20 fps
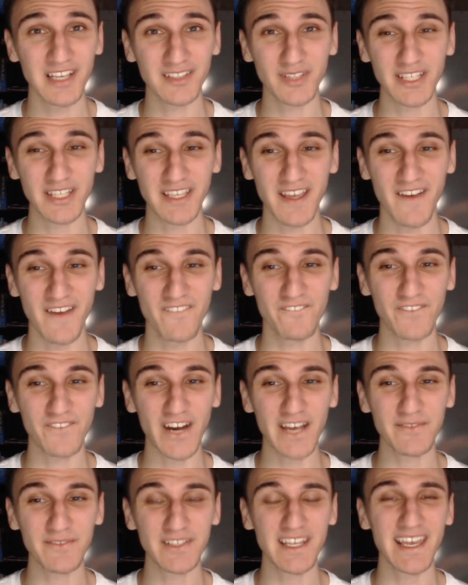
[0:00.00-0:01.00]
like
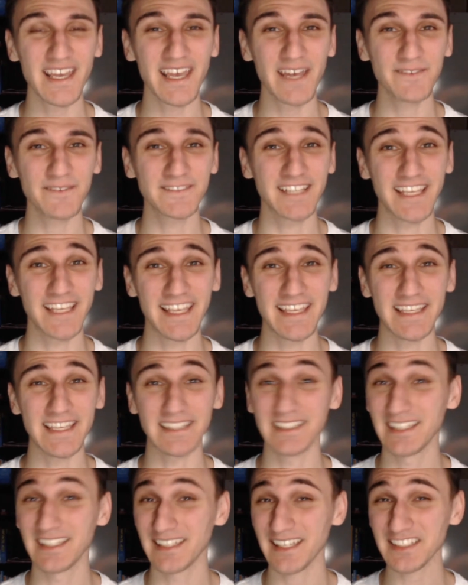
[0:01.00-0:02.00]
5.5 to
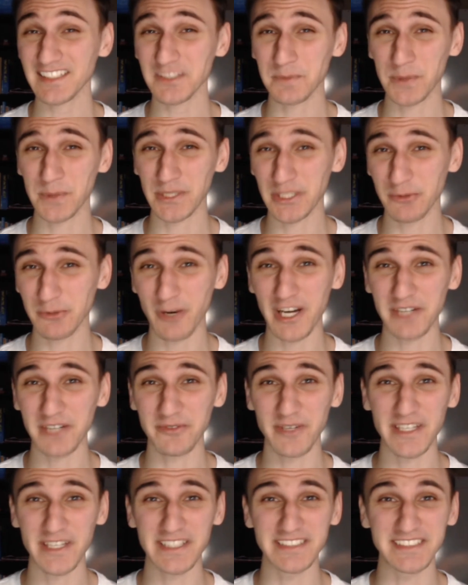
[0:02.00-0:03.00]
8. That's a pretty wide
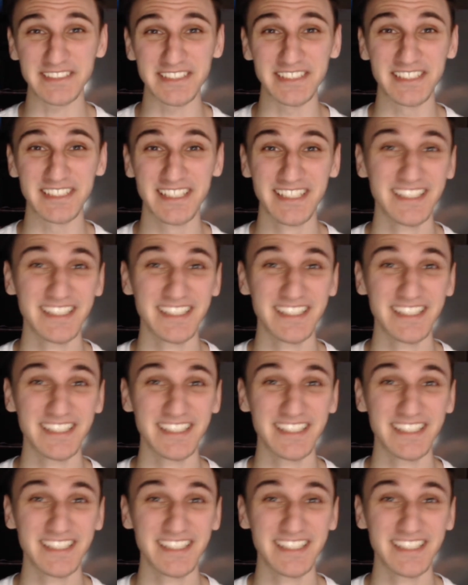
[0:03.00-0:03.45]
range.